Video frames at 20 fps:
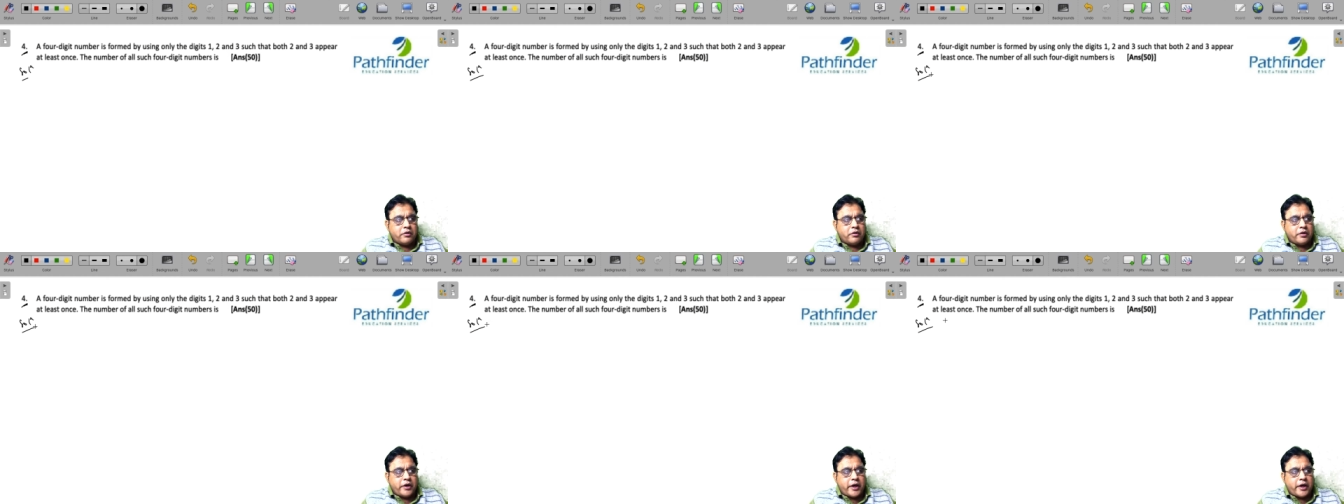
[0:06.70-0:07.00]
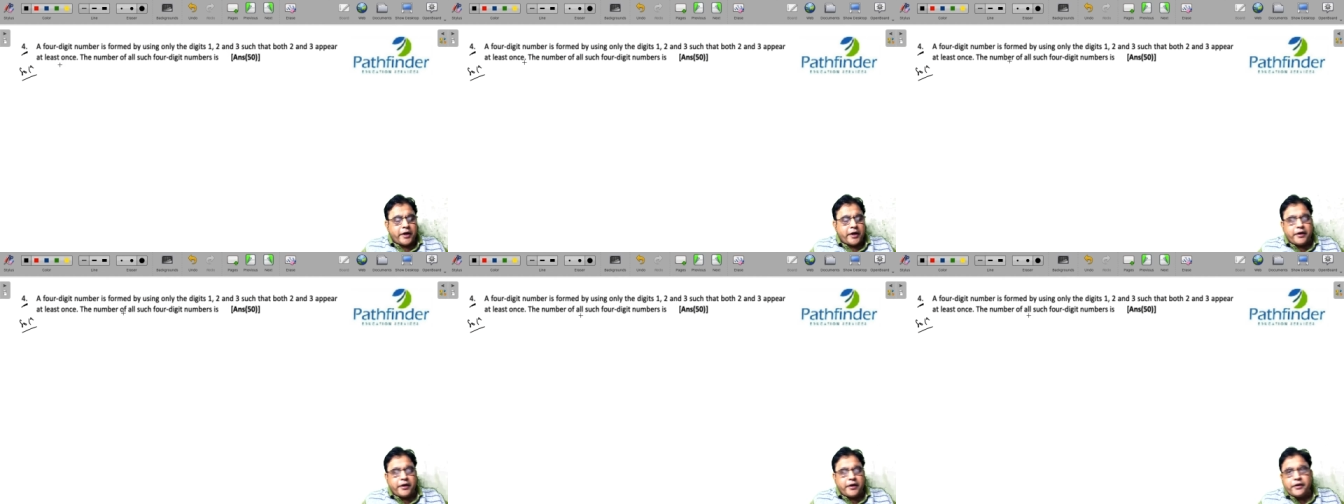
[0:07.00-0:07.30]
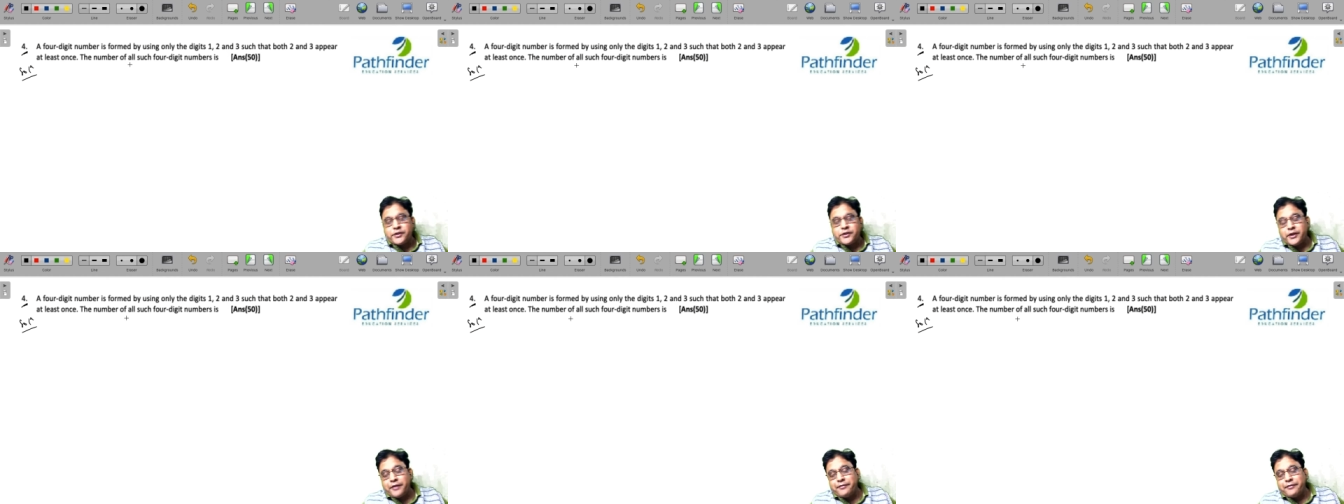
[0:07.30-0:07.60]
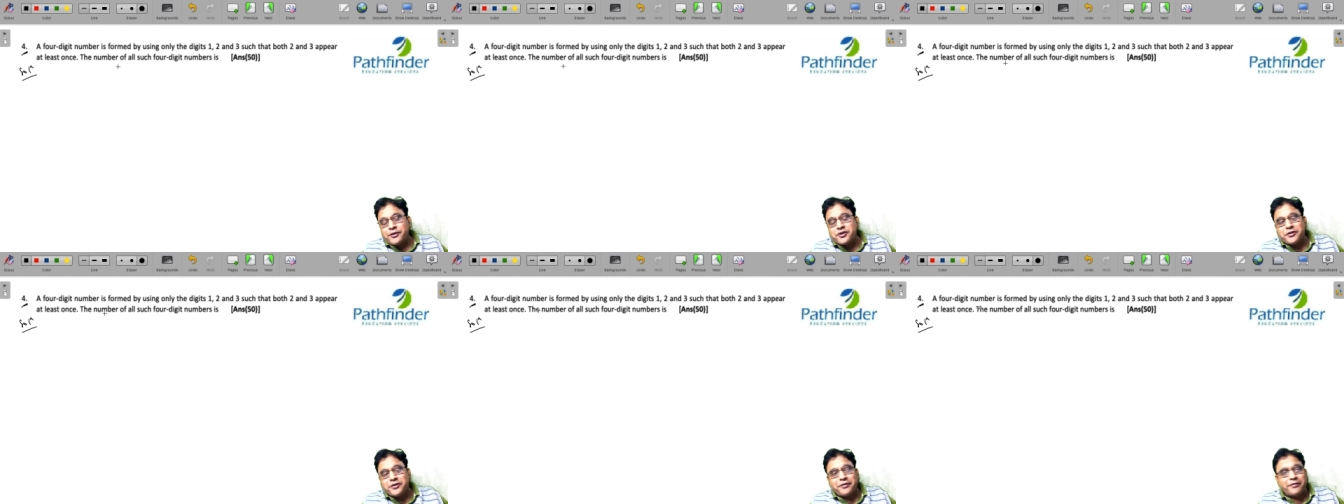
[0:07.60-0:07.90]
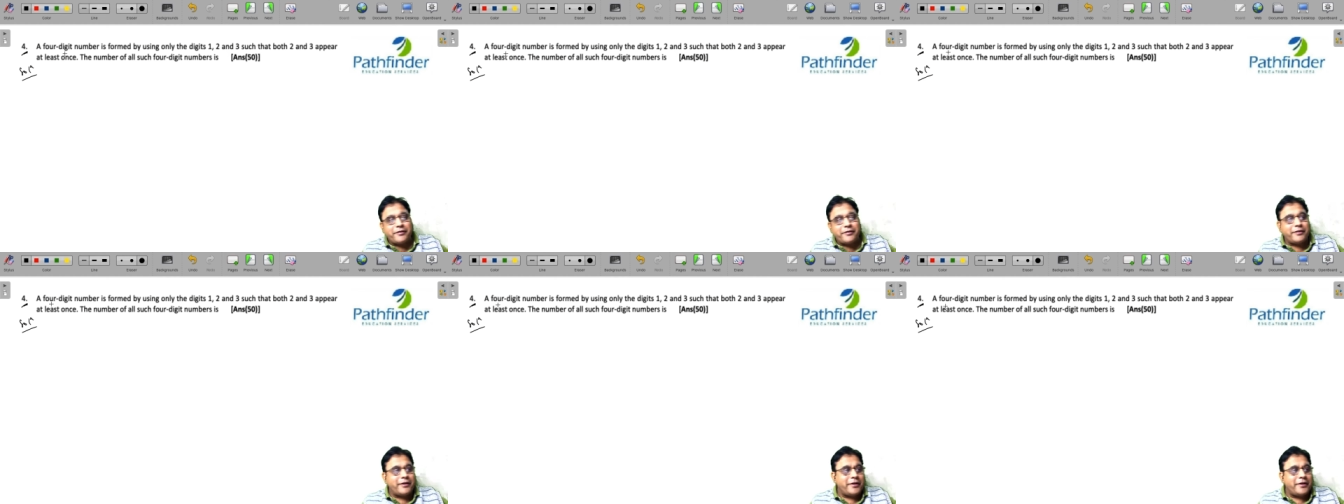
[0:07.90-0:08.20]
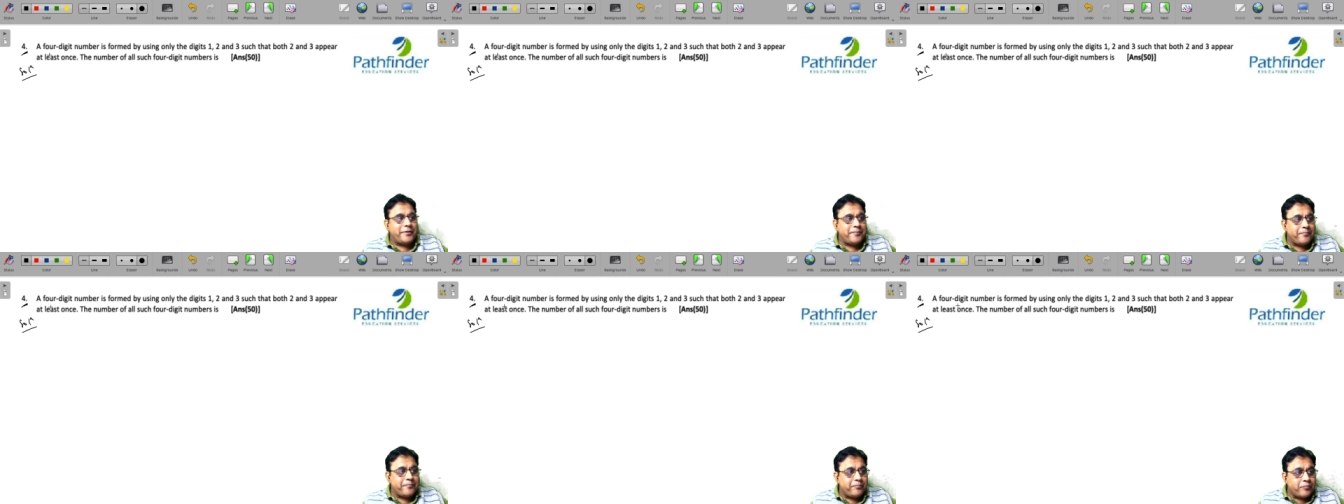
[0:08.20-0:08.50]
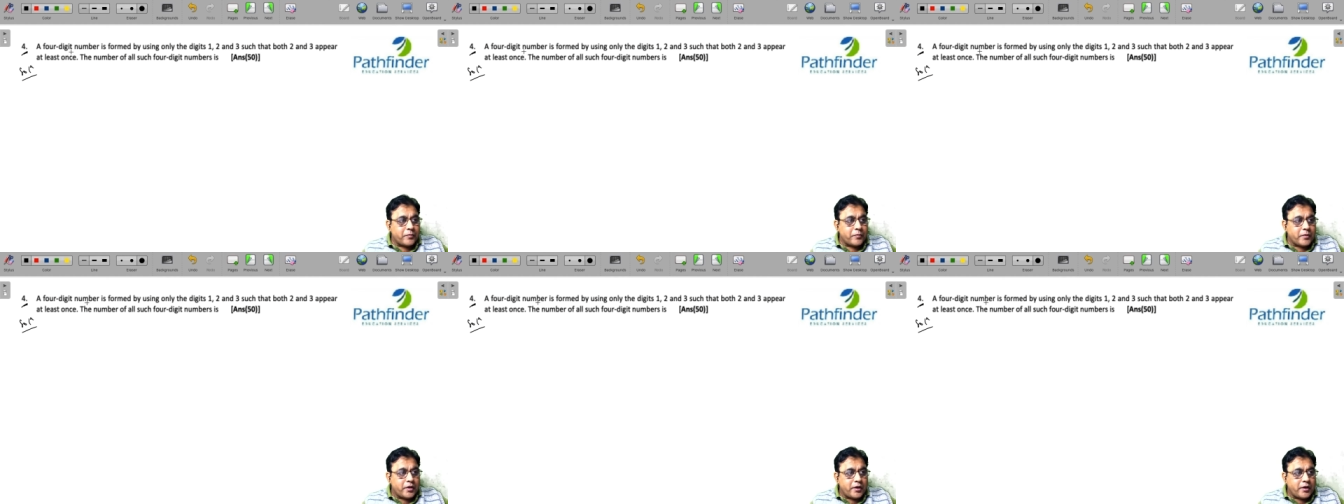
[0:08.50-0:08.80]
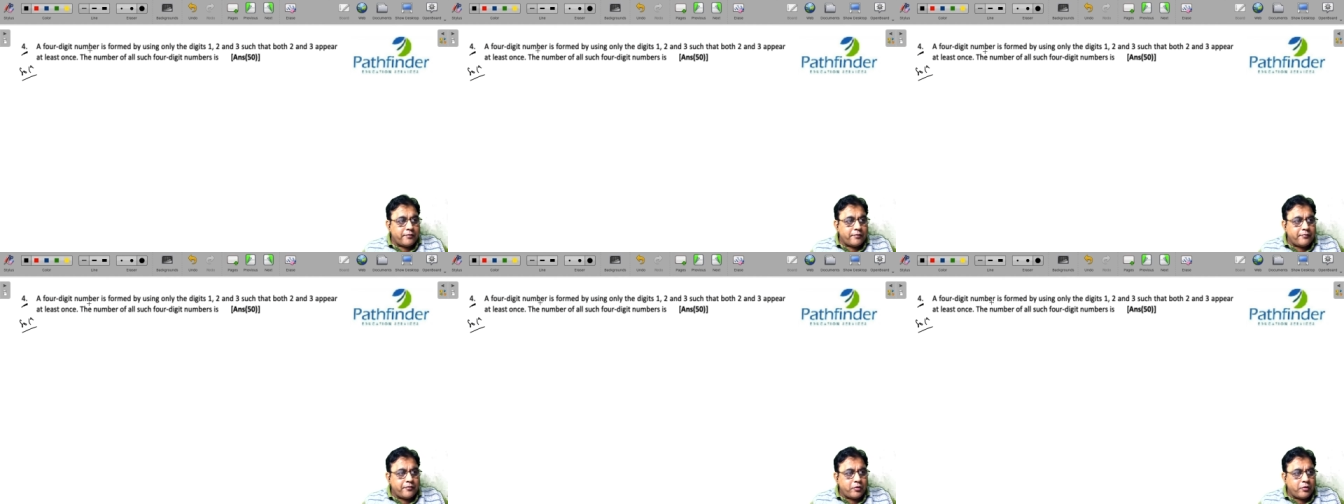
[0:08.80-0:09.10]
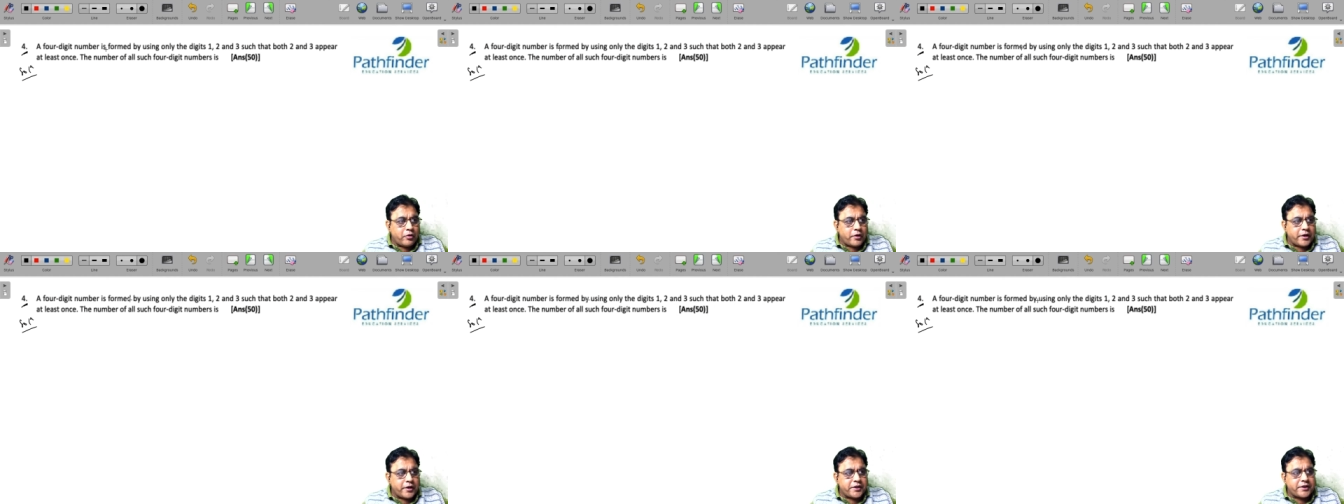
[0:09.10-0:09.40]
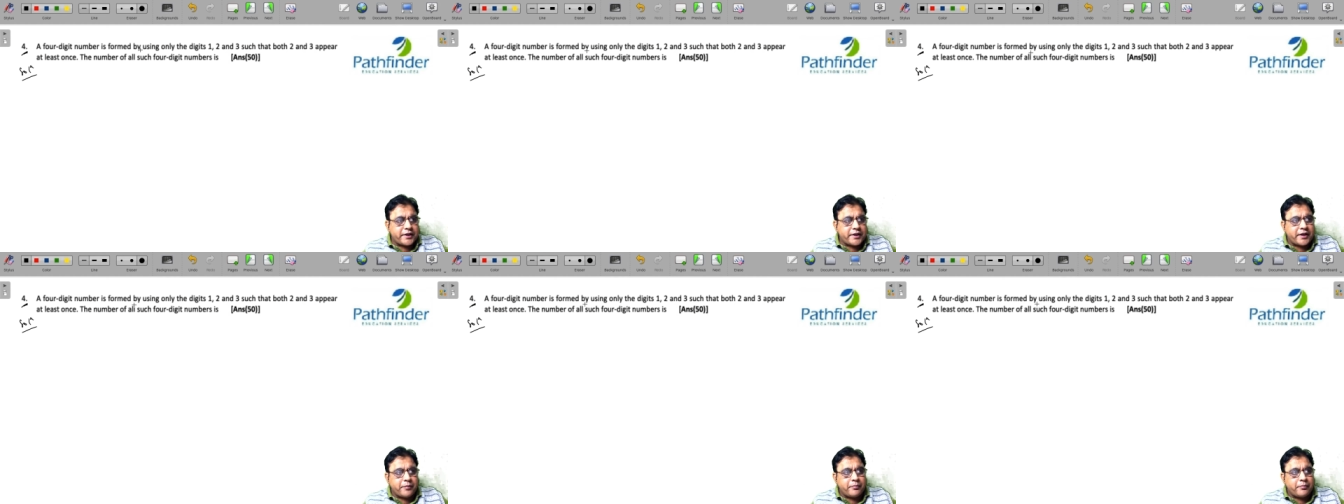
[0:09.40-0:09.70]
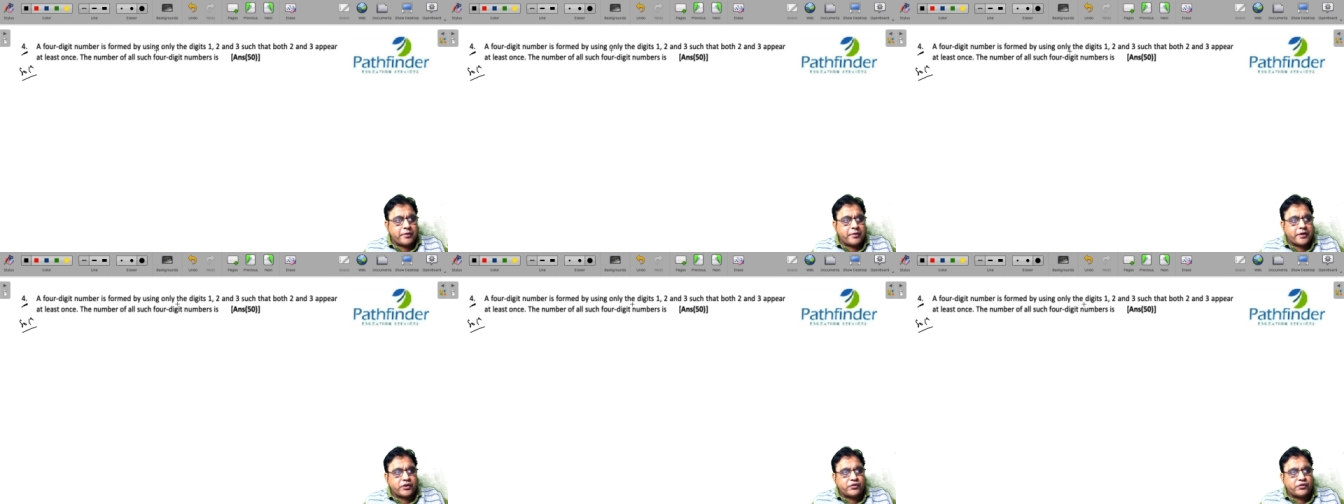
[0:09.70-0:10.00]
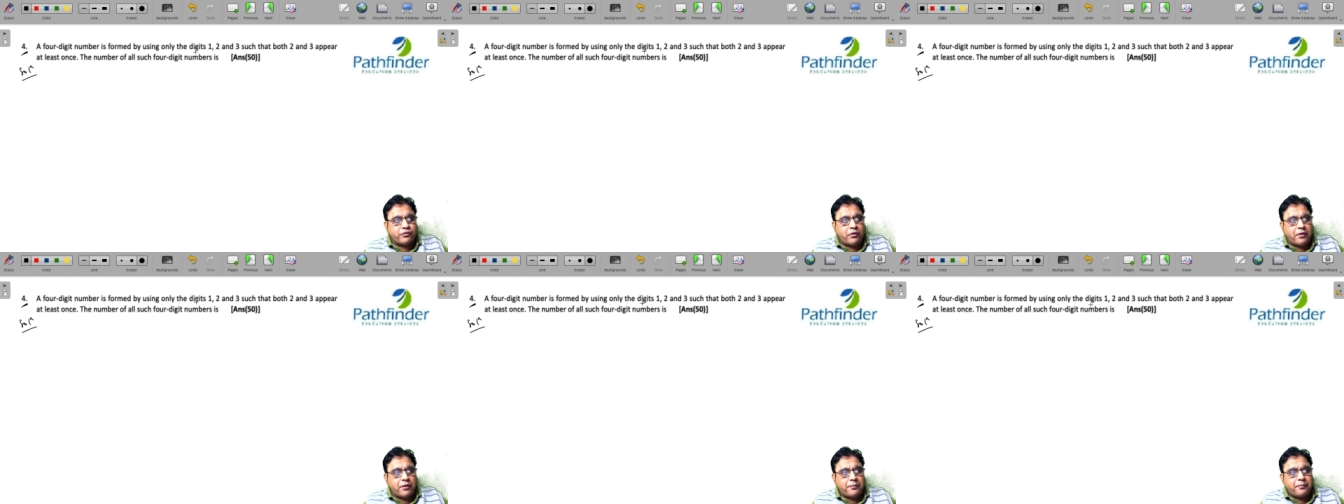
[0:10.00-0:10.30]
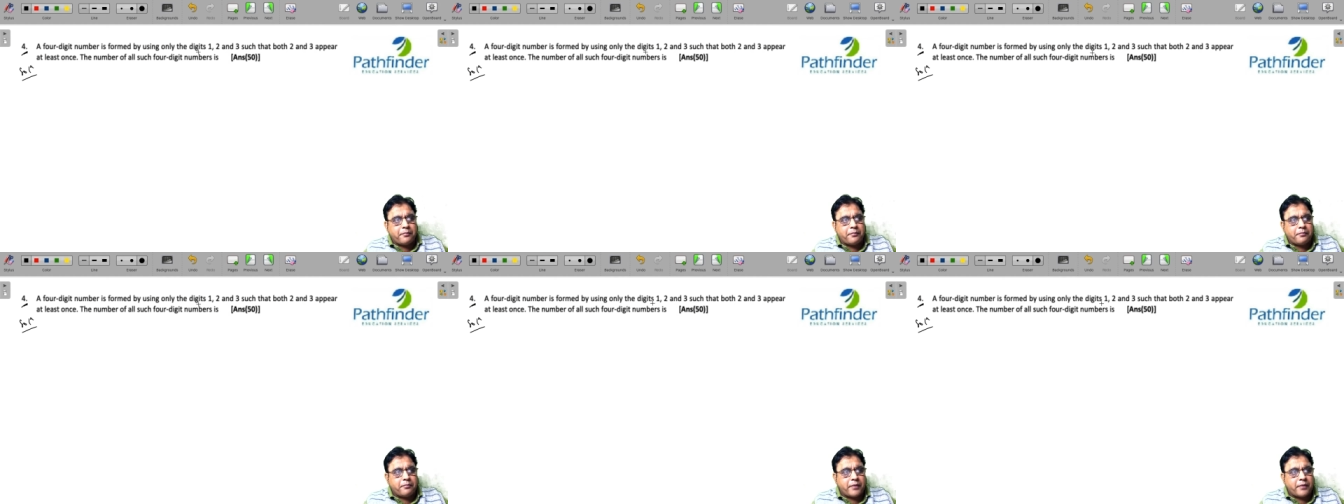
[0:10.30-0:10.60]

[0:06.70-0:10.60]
An interesting question really. A four-digit number is formed by